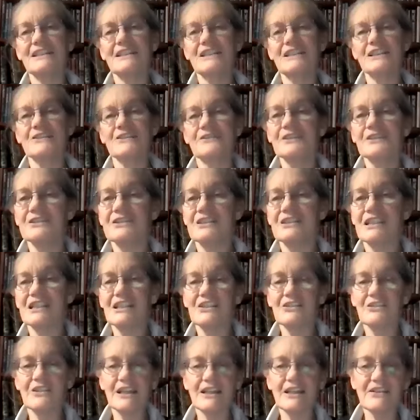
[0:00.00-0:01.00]
Deerfield
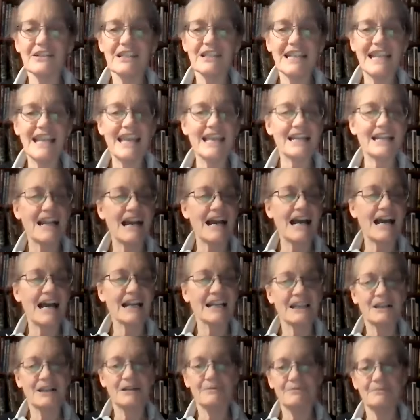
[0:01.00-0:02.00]
Senior Housing Ad Hoc
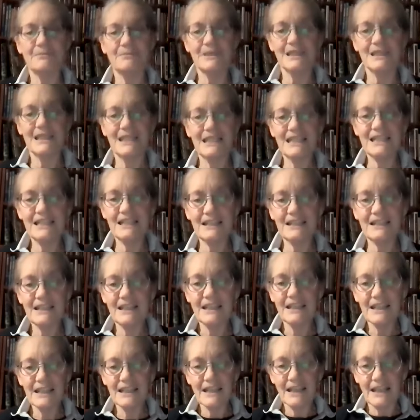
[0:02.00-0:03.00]
Committee
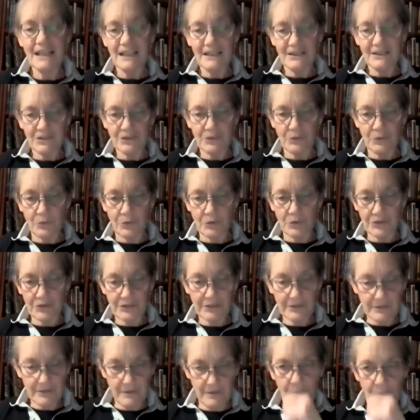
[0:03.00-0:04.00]
to
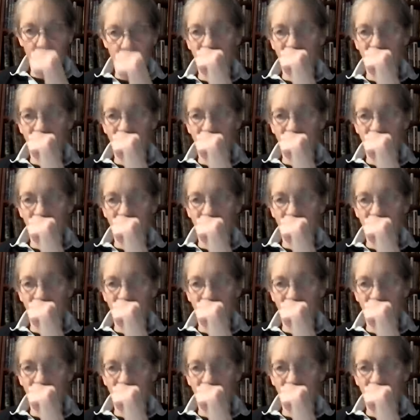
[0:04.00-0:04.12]
order.